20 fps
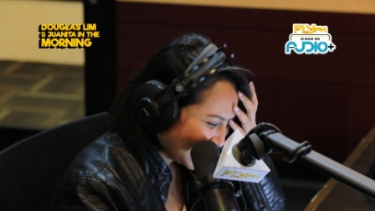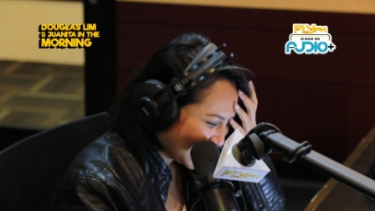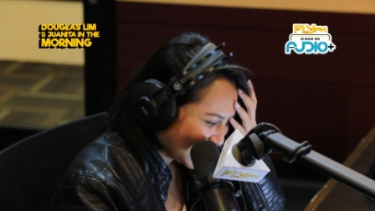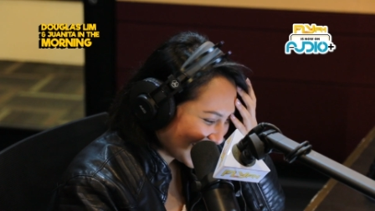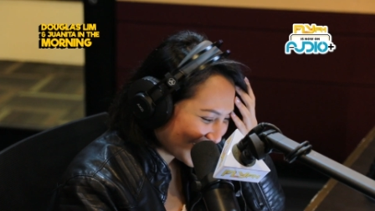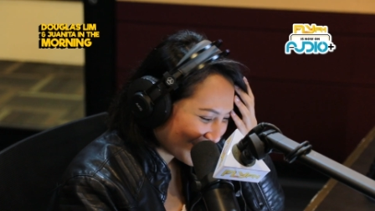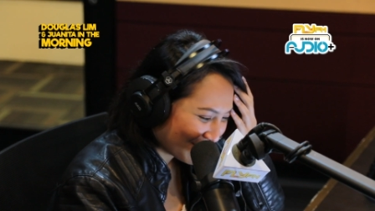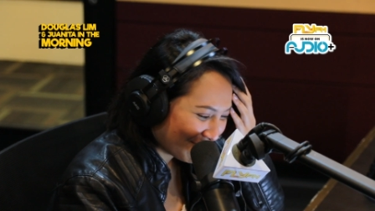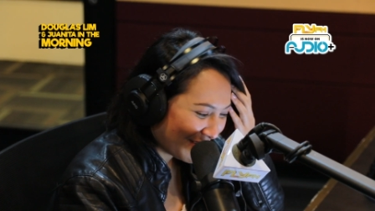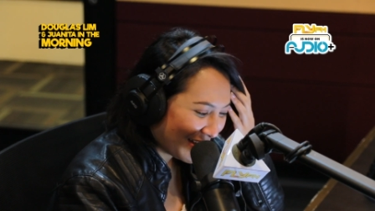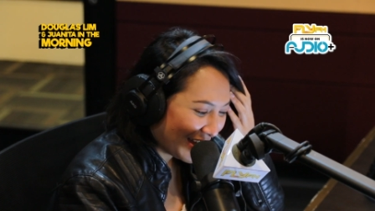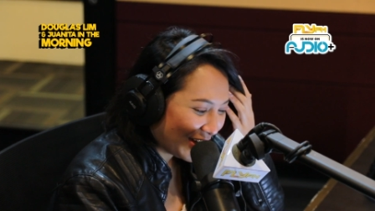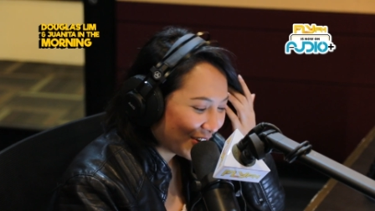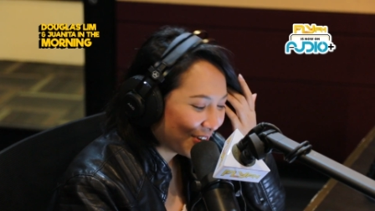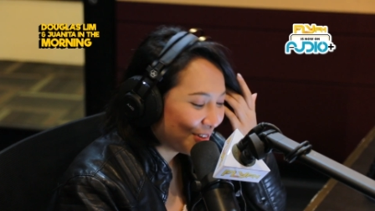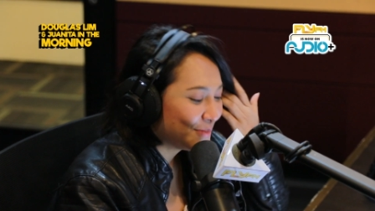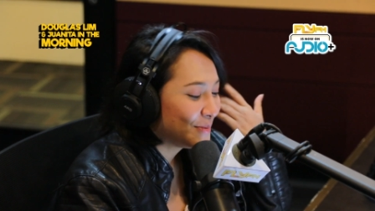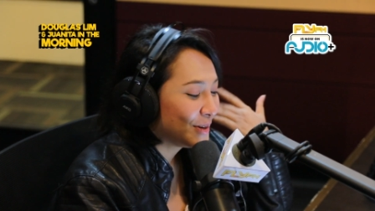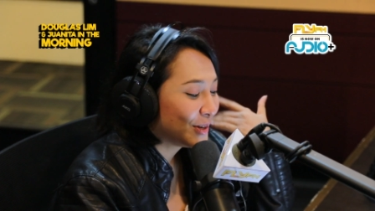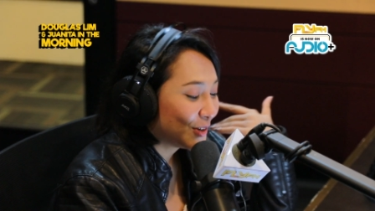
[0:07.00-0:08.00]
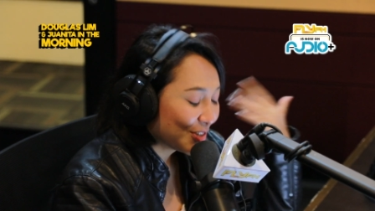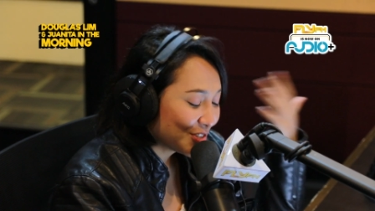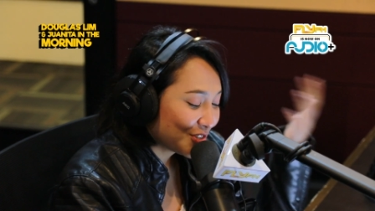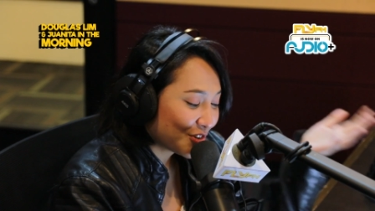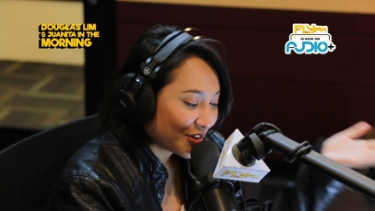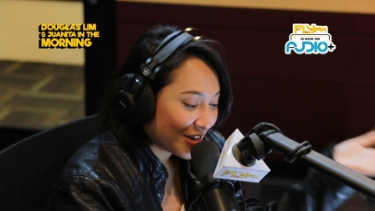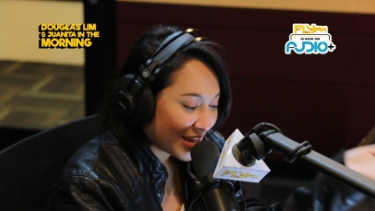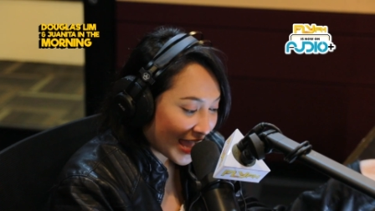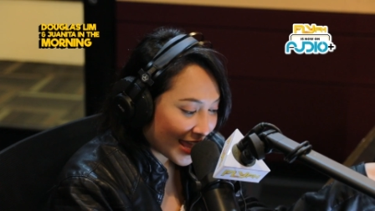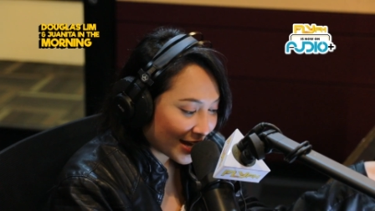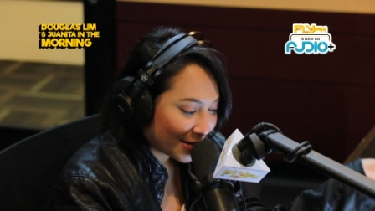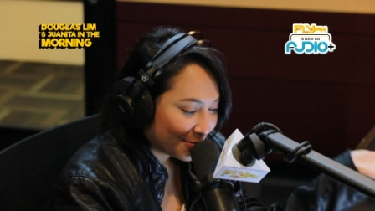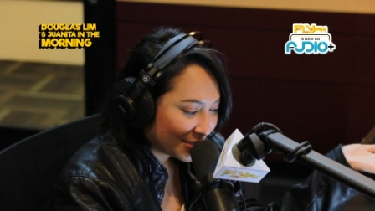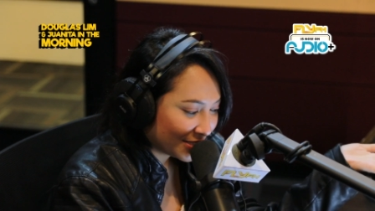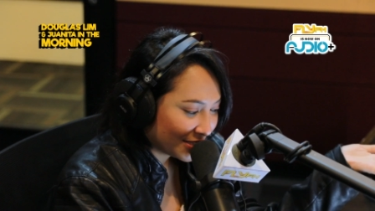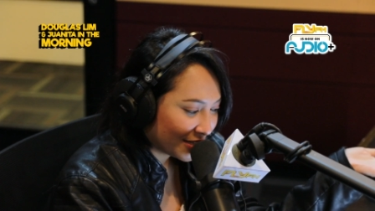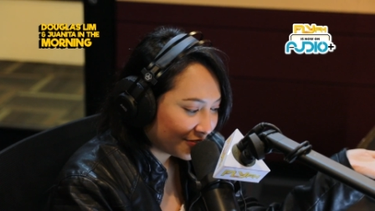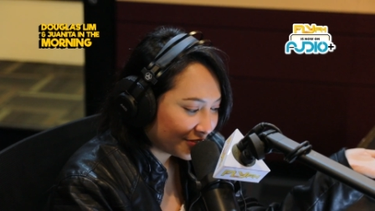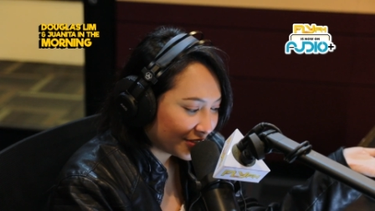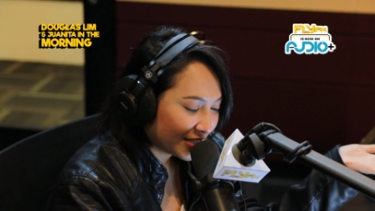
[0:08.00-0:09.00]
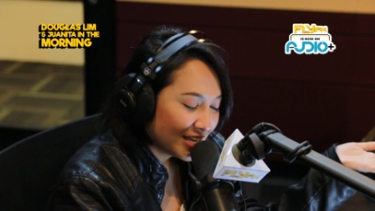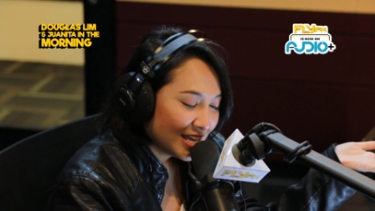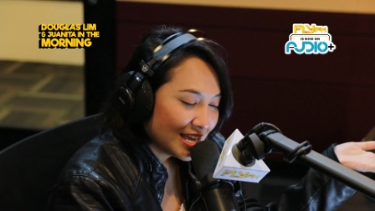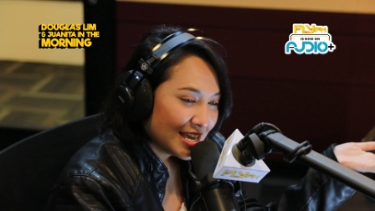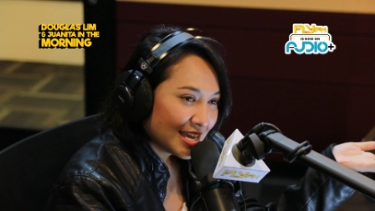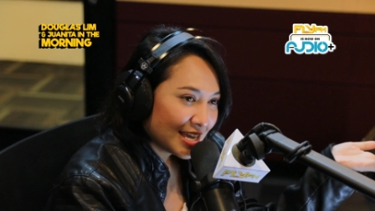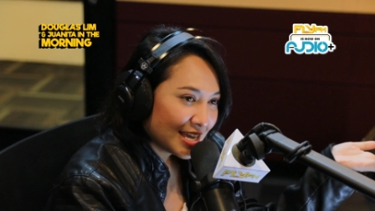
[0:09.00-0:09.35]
it's about because you're an animal lover. Yeah.